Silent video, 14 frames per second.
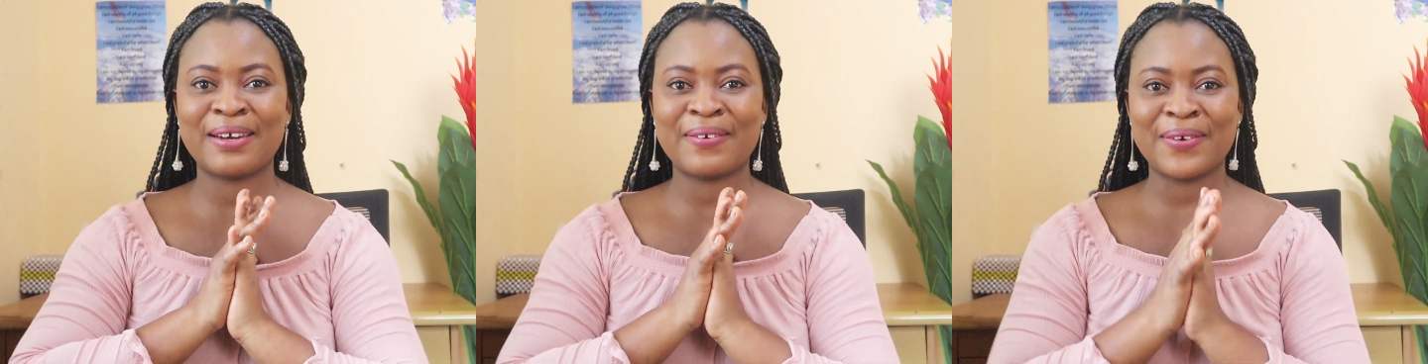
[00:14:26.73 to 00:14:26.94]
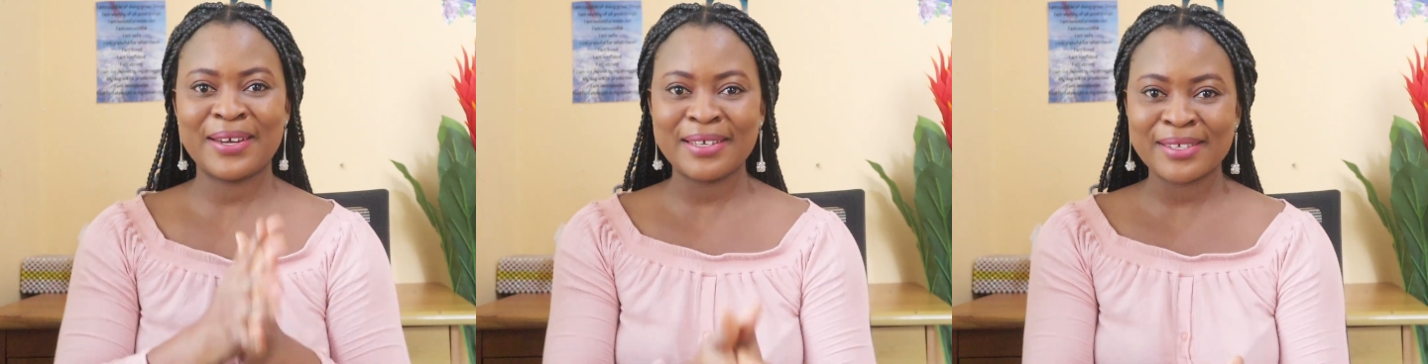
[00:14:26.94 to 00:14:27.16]

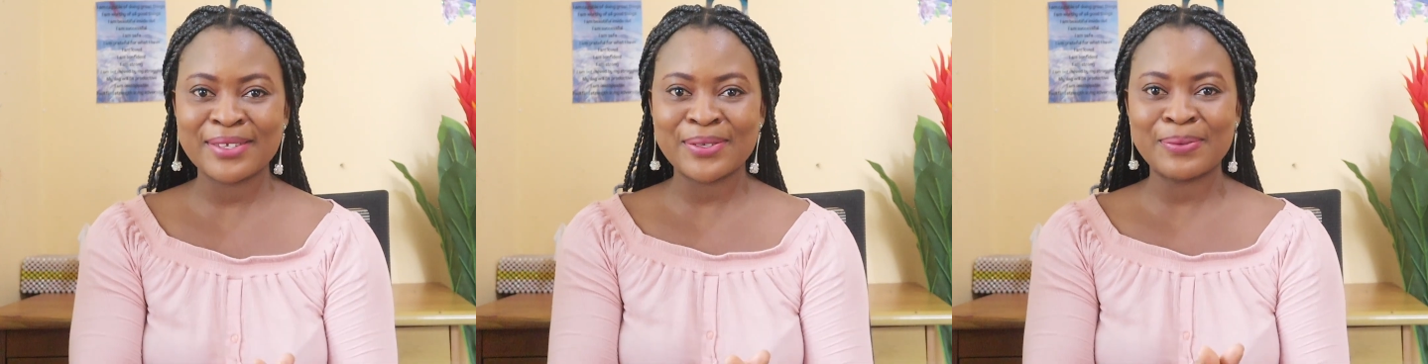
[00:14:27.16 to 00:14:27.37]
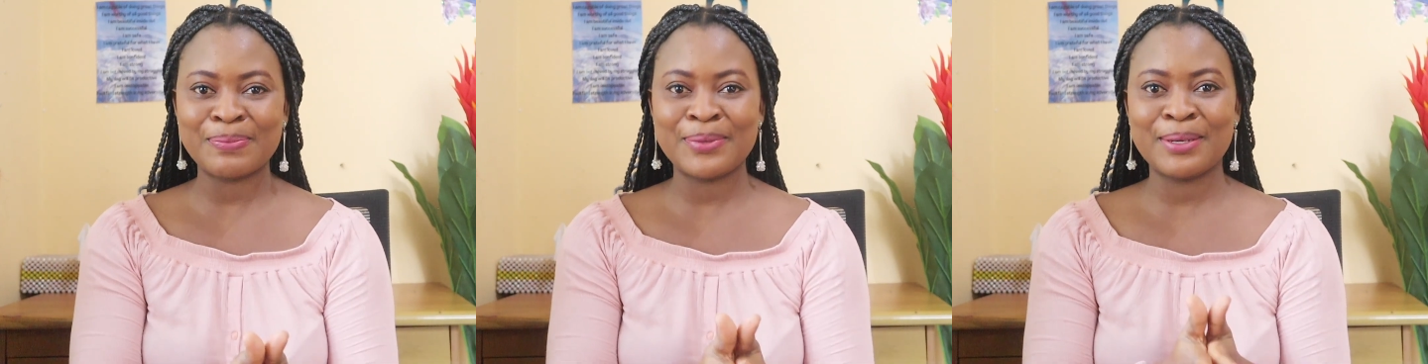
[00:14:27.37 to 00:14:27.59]
grace
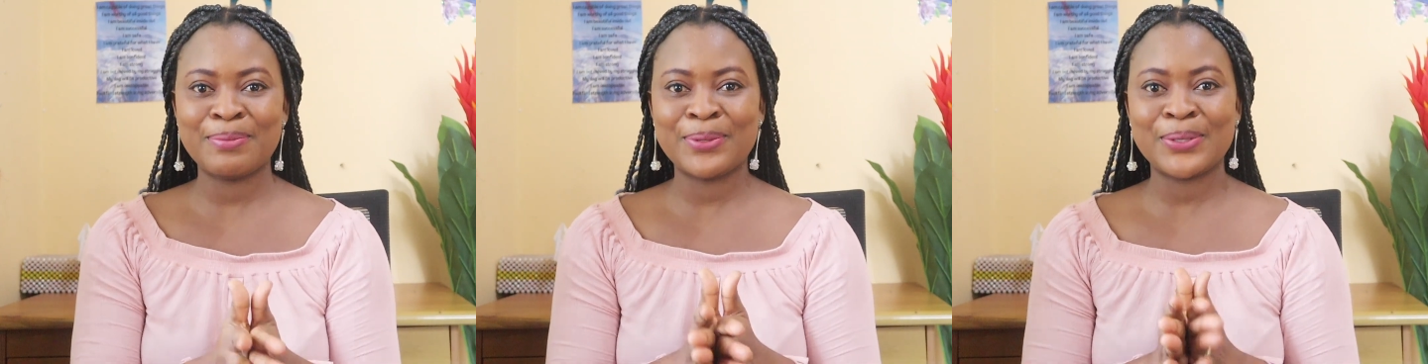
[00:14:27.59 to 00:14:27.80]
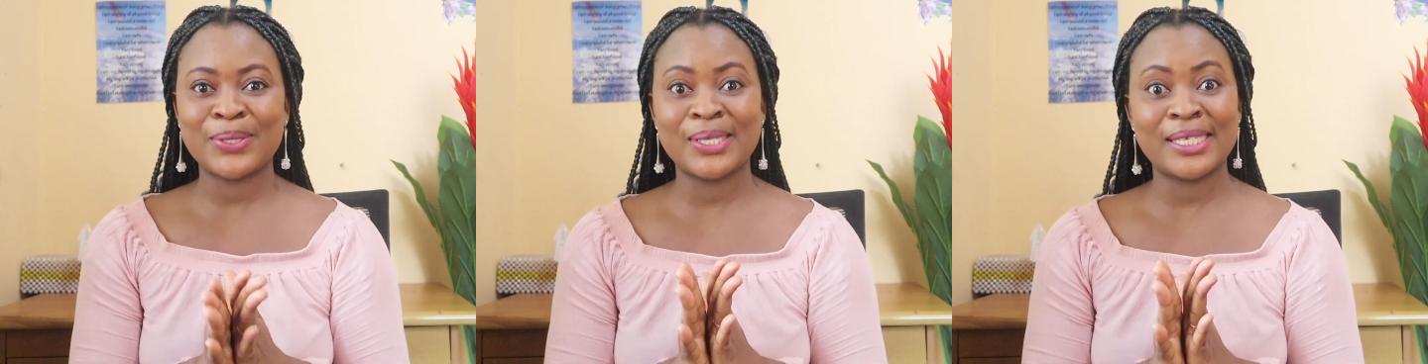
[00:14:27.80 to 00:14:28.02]
to be
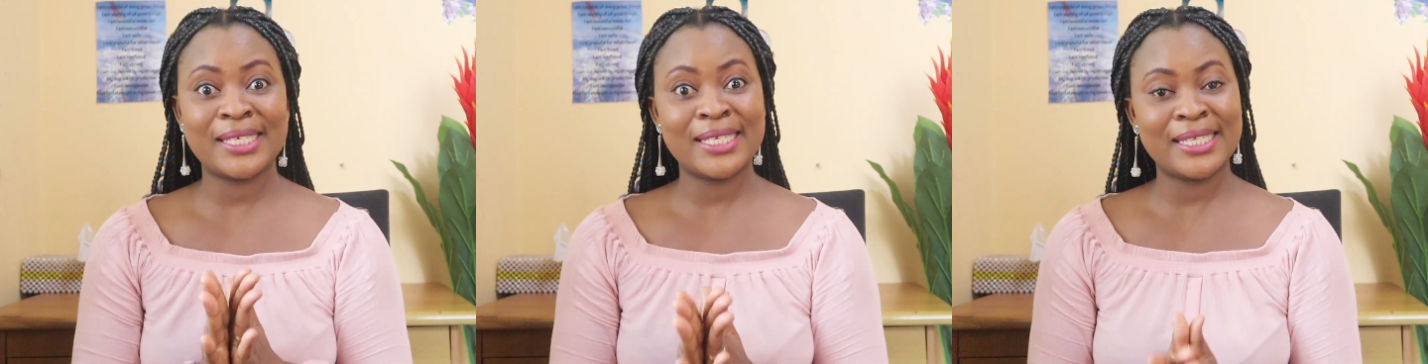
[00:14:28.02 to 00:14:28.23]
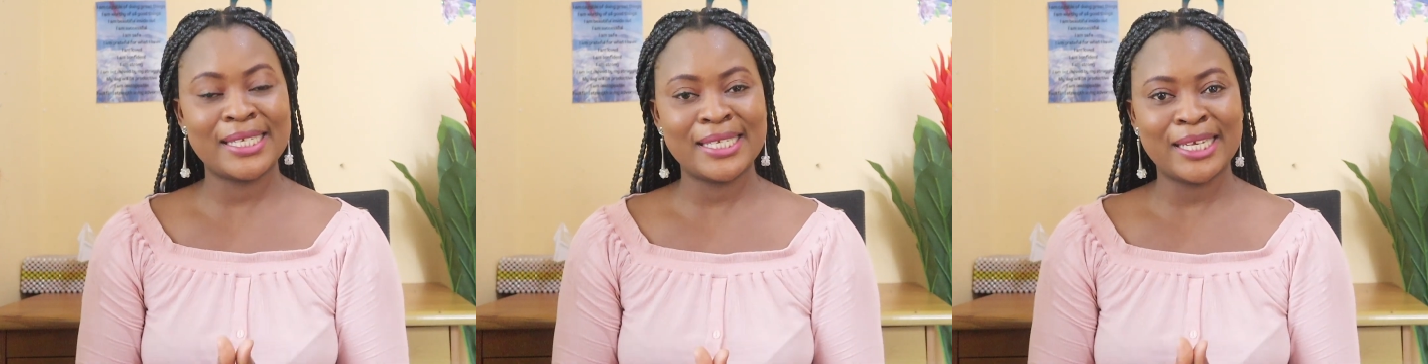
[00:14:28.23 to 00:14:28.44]
able to
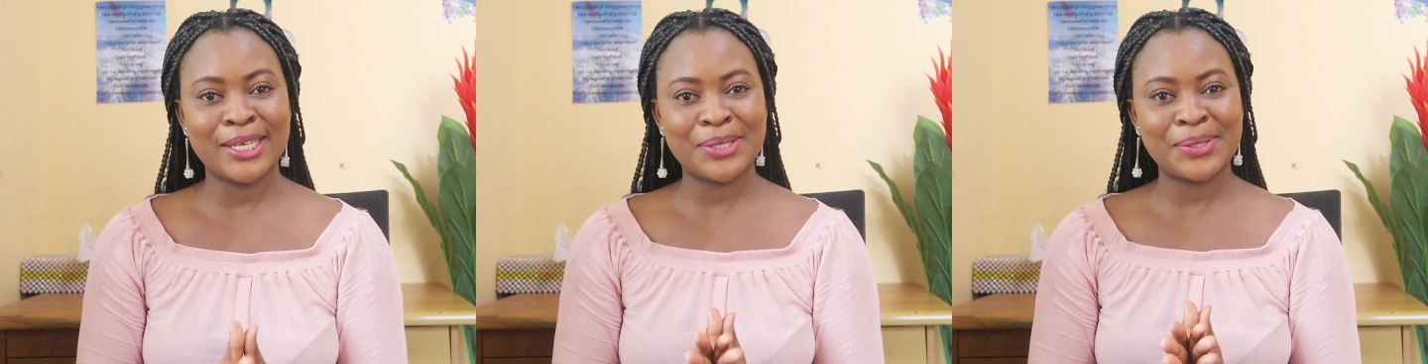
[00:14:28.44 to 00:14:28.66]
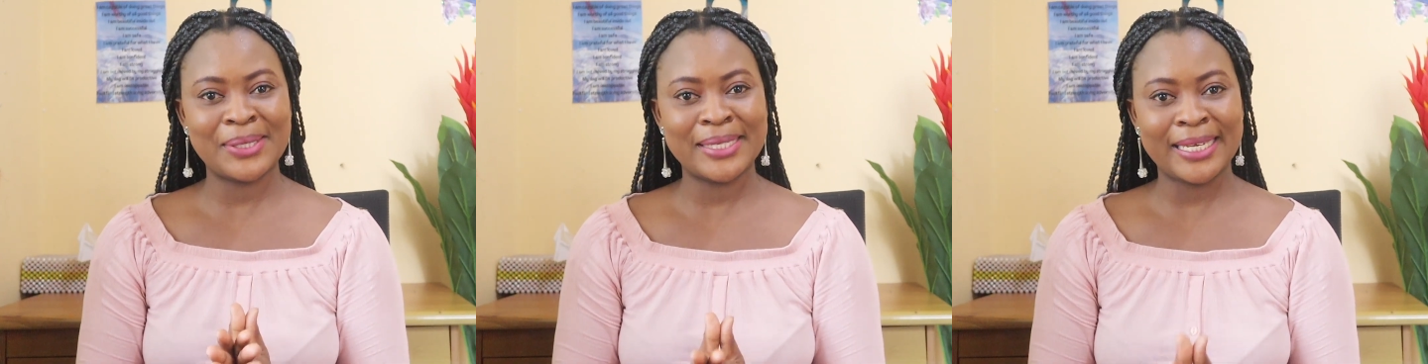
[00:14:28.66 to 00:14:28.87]
sit here
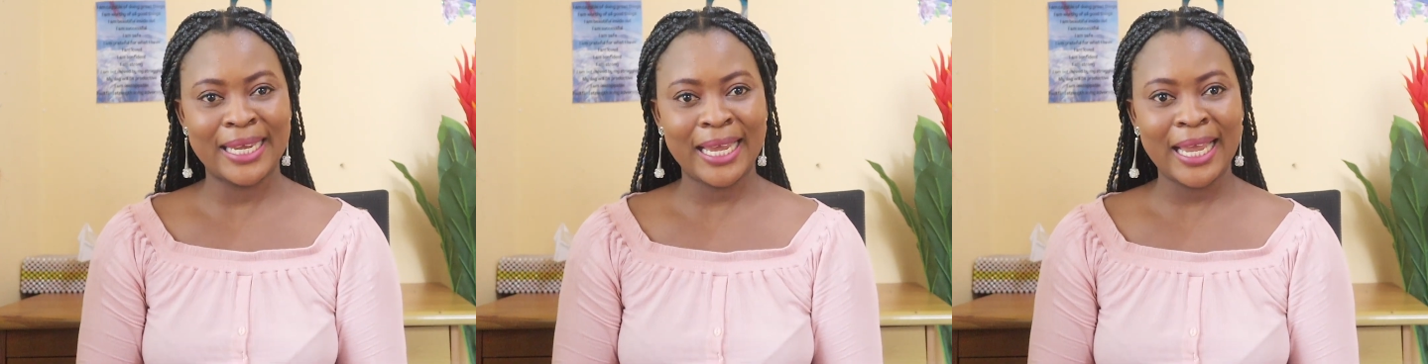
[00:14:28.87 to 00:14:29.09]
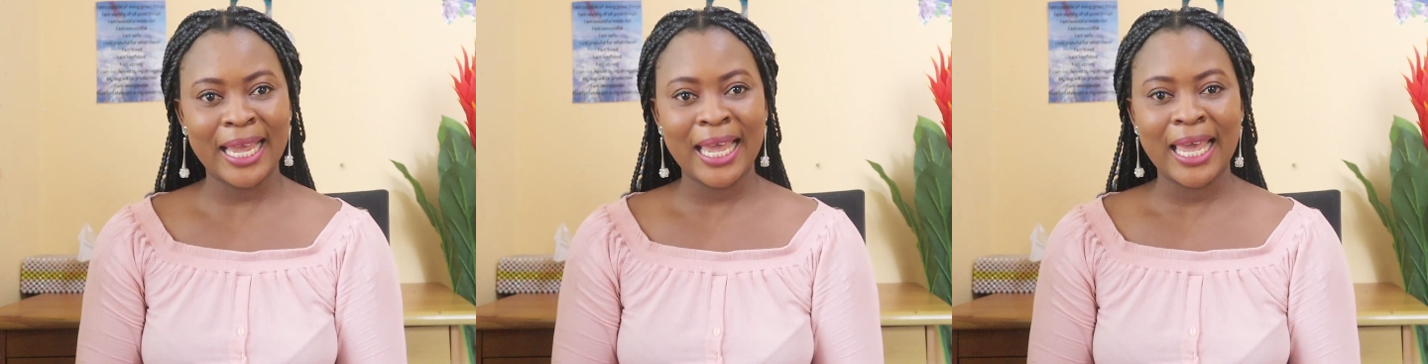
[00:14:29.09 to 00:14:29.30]

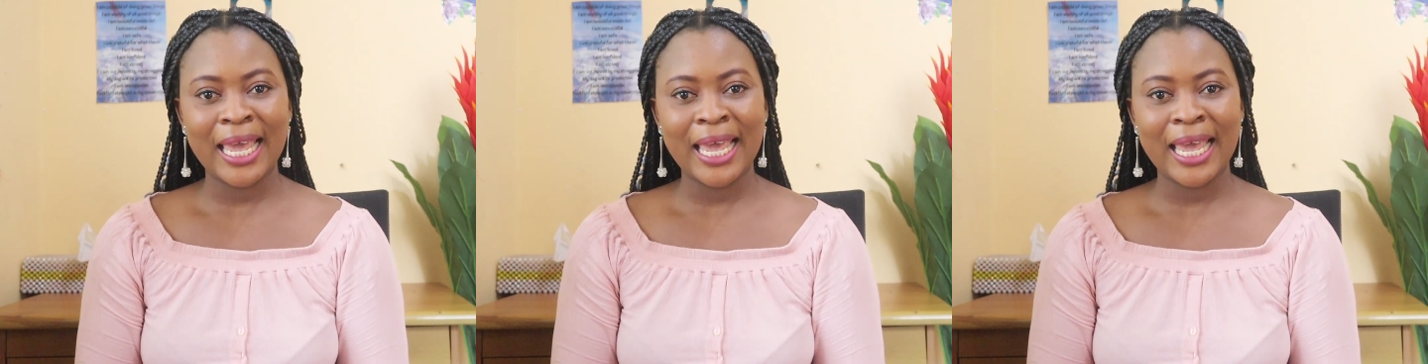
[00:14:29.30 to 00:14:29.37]
today